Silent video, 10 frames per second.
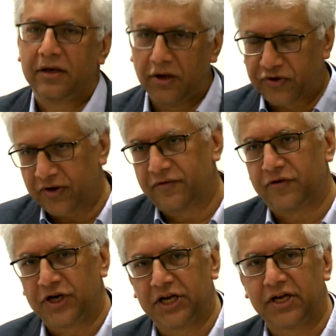Notes on
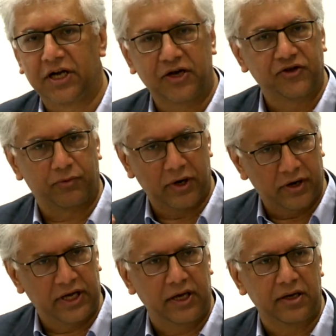Virginia is
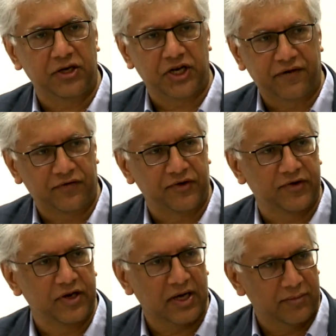where he,
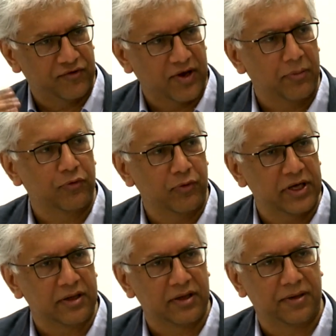Jefferson comes up
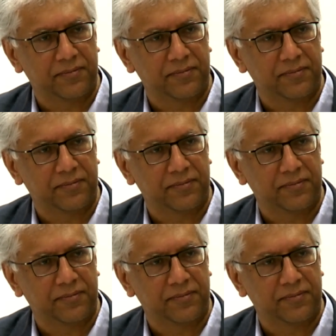with